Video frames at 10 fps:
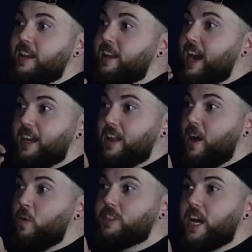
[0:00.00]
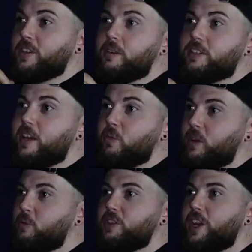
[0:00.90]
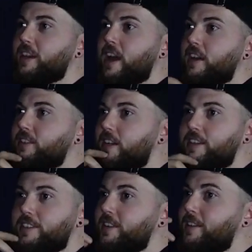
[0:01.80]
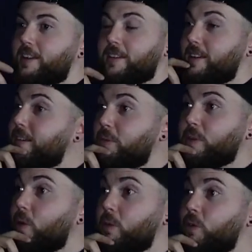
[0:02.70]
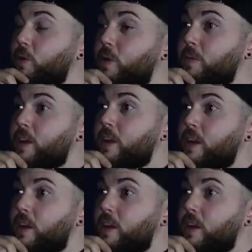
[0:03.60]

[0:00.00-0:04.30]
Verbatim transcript: and I, I always ask them, I was like, what do you think the answer is? And they're like, don't know. I don't know.